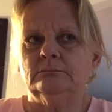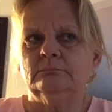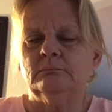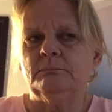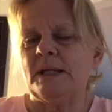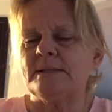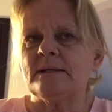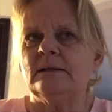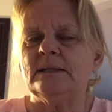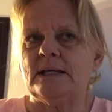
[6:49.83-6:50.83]

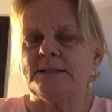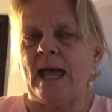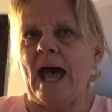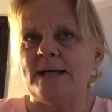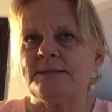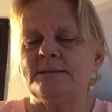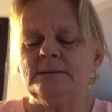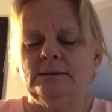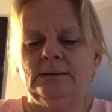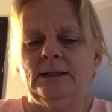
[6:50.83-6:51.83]
Basically, that's
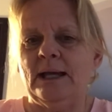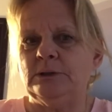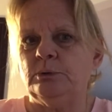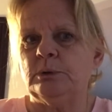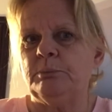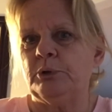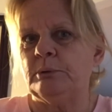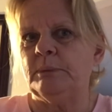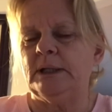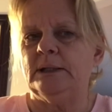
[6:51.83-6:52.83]
acid, and you could put
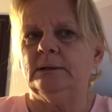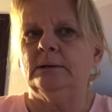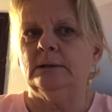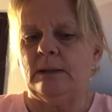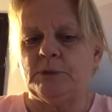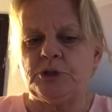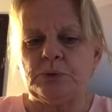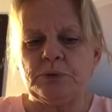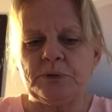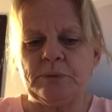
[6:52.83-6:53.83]
them in lemon juice.